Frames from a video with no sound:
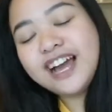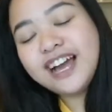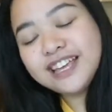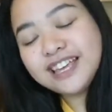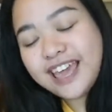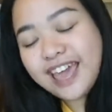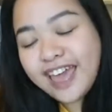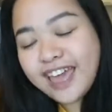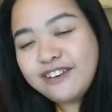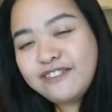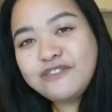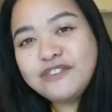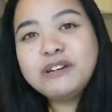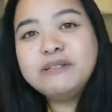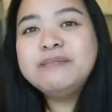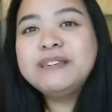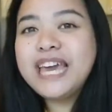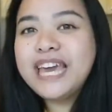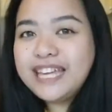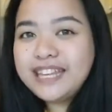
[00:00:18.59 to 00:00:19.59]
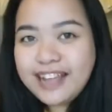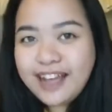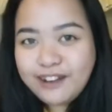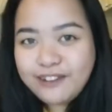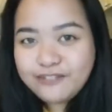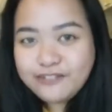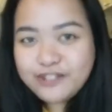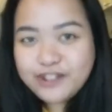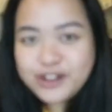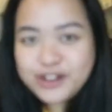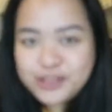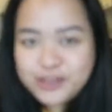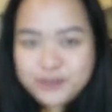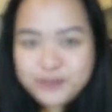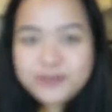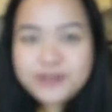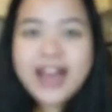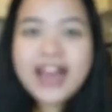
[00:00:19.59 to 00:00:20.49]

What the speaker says: again from K-Town for You.